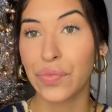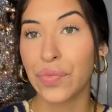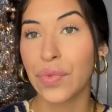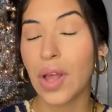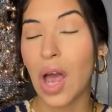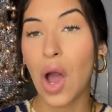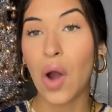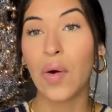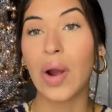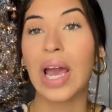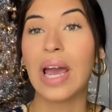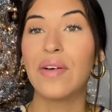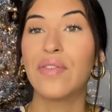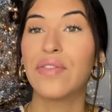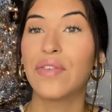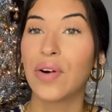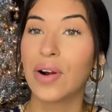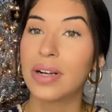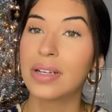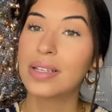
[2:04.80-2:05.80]
All right,
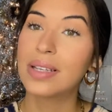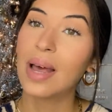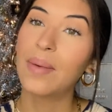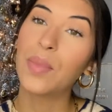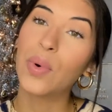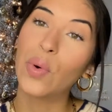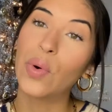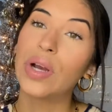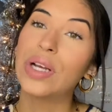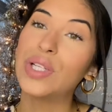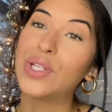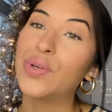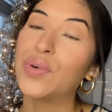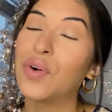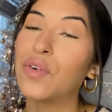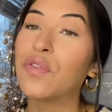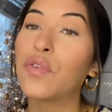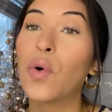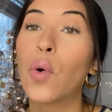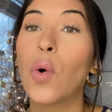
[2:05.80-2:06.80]
first I'm going to,
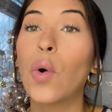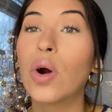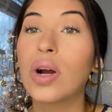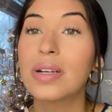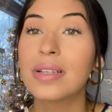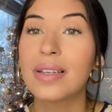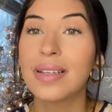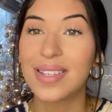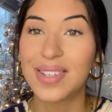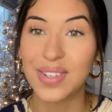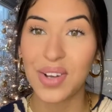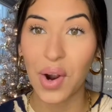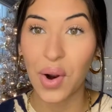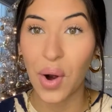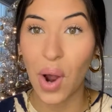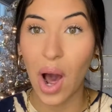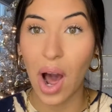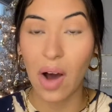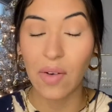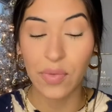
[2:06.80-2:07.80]
of course,
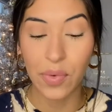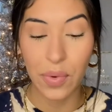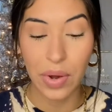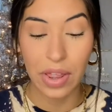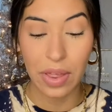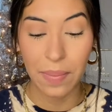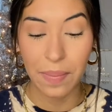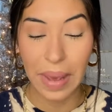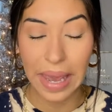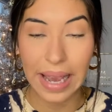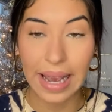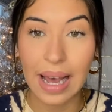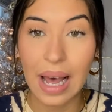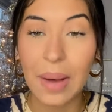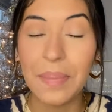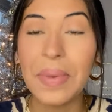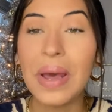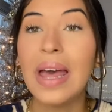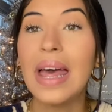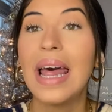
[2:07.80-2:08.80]
start off with
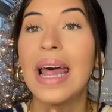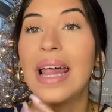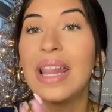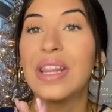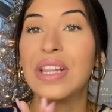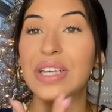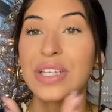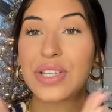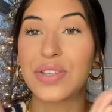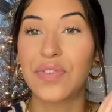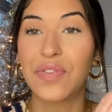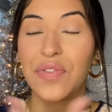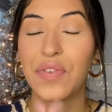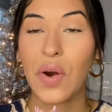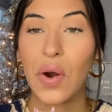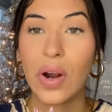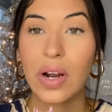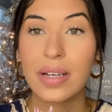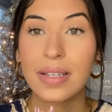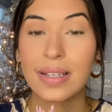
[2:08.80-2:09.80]
makeup. This
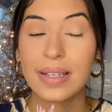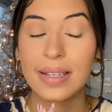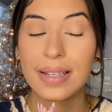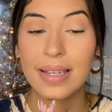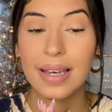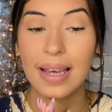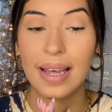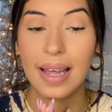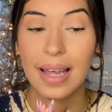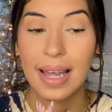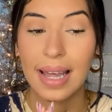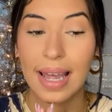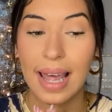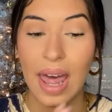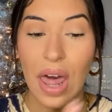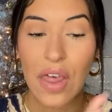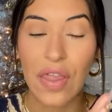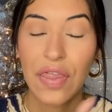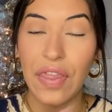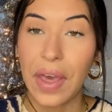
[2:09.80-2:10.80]
first
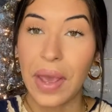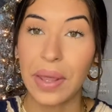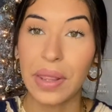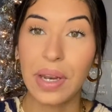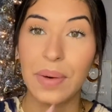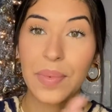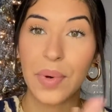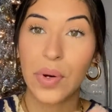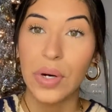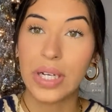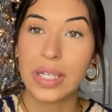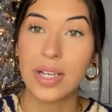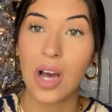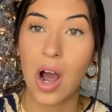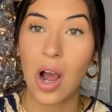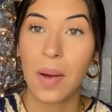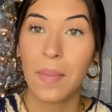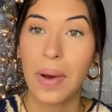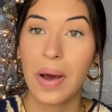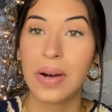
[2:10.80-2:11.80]
thing that I'm going to
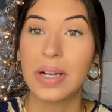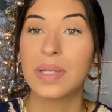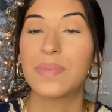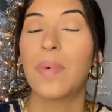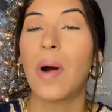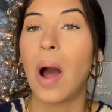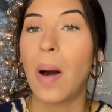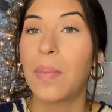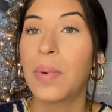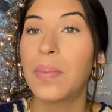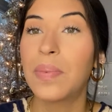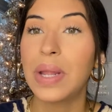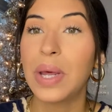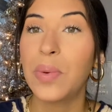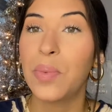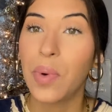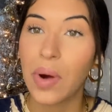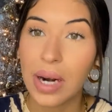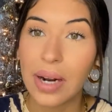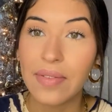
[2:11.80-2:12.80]
talk about is probably
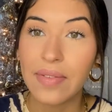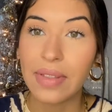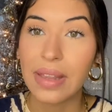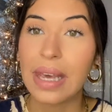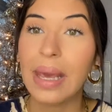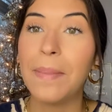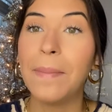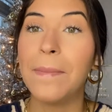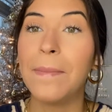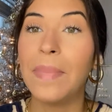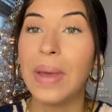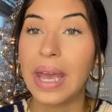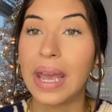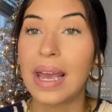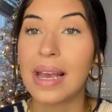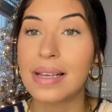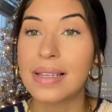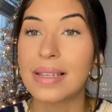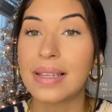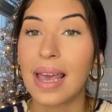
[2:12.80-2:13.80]
one of the
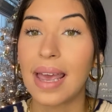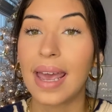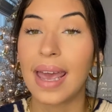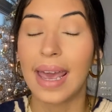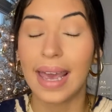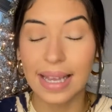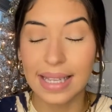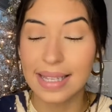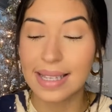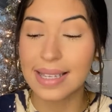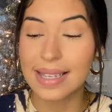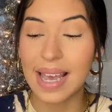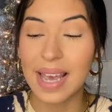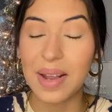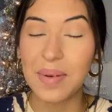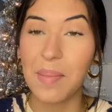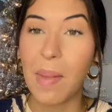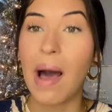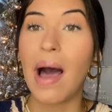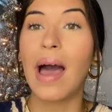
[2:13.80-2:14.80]
biggest hits
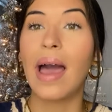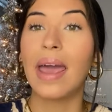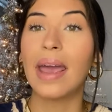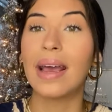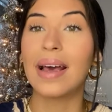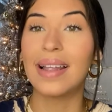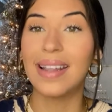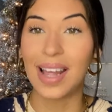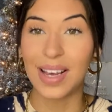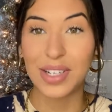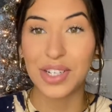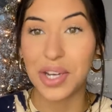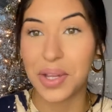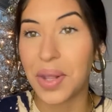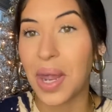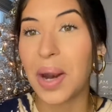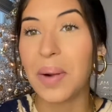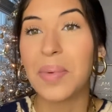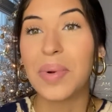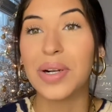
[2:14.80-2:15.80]
in my collection
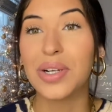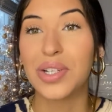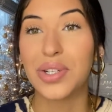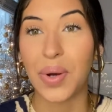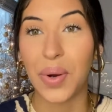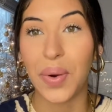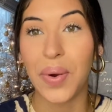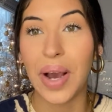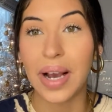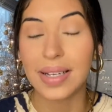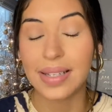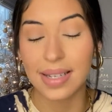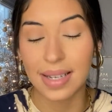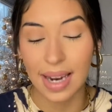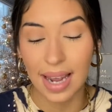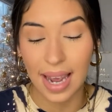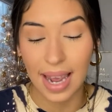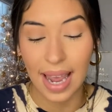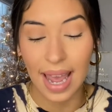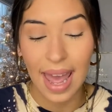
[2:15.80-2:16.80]
that I'm going to show you guys
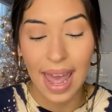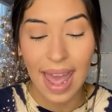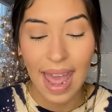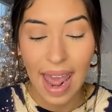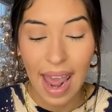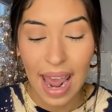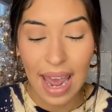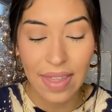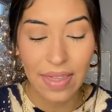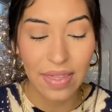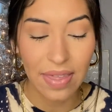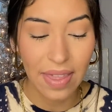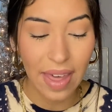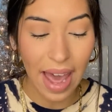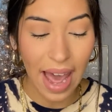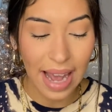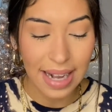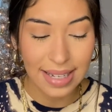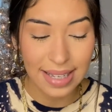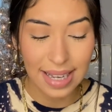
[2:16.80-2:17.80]
today, and
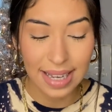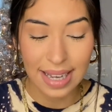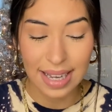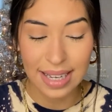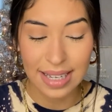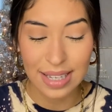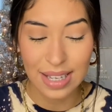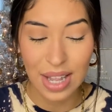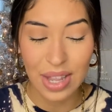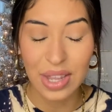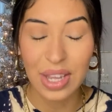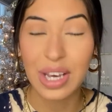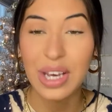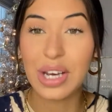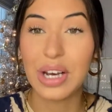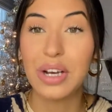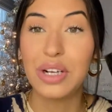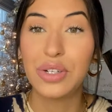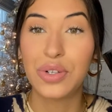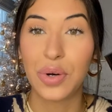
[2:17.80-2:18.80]
that is
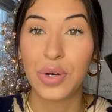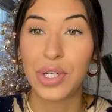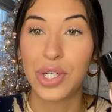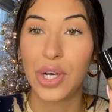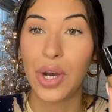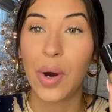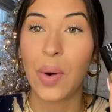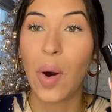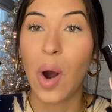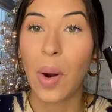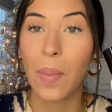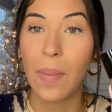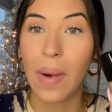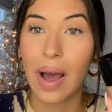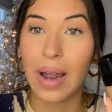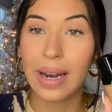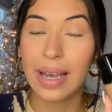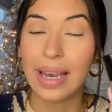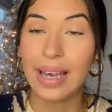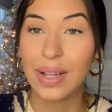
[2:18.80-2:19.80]
the Giorgio
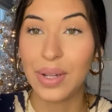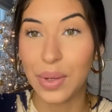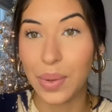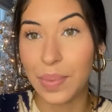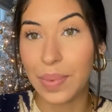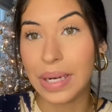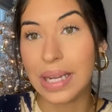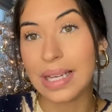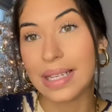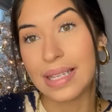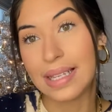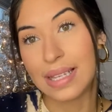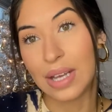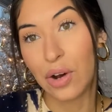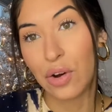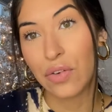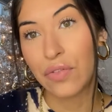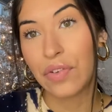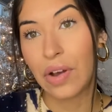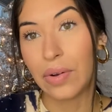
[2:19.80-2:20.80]
Armani Luminous
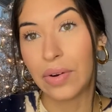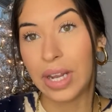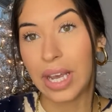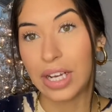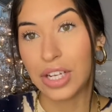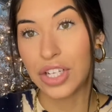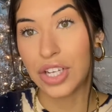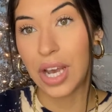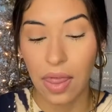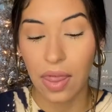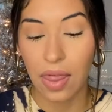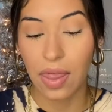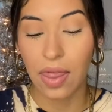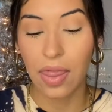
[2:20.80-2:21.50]
Silk Foundation.